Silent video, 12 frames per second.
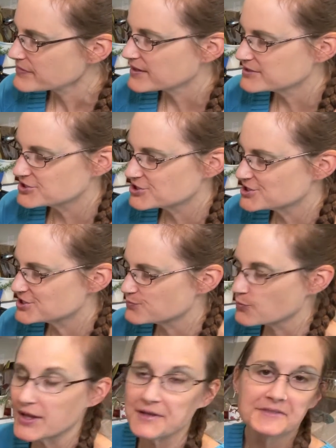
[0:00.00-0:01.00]
It's just,
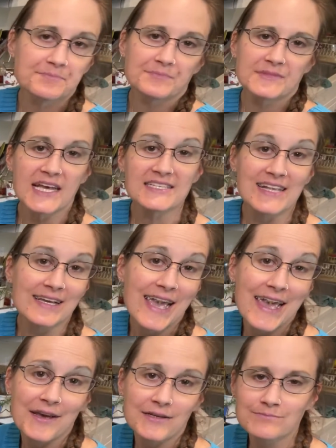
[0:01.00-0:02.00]
well, it tastes like
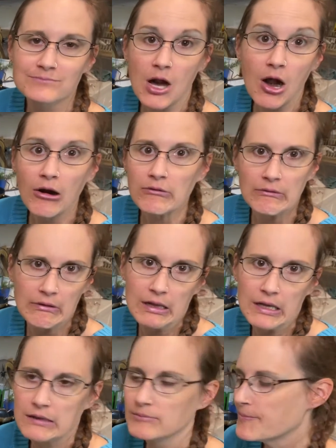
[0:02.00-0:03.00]
egg. Oh,
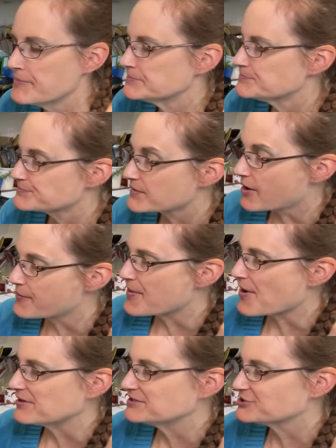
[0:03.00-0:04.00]
really? No,
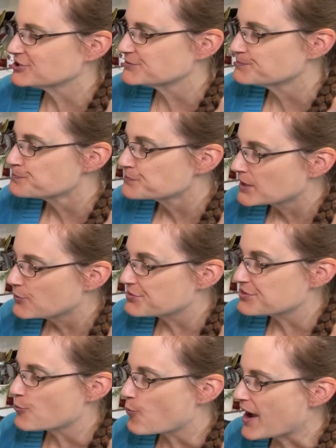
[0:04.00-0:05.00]
but it's just,
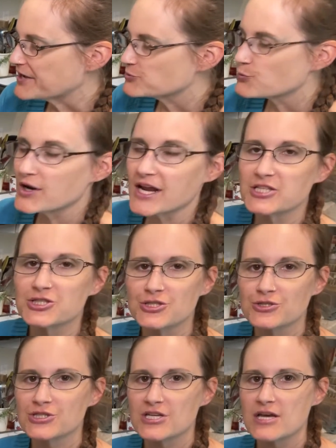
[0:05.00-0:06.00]
with the white, when I
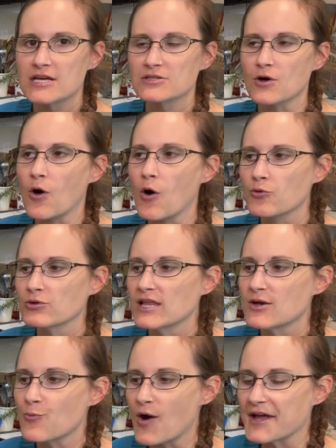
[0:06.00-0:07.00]
did
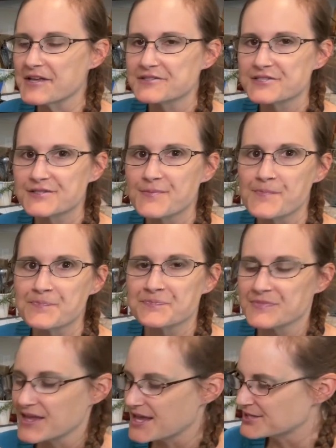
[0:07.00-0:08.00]
only whites,
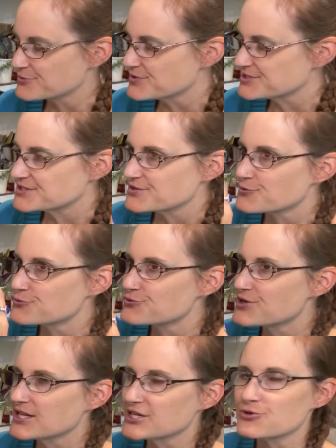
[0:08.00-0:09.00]
it was
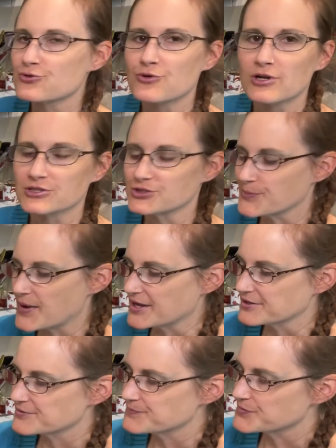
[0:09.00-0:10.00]
really cool to
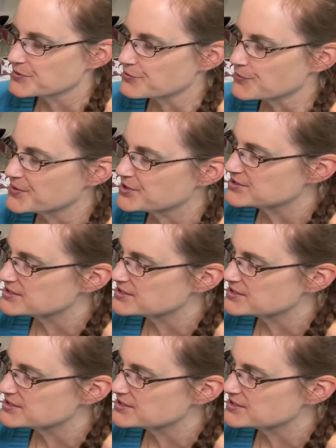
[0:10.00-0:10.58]
bite through because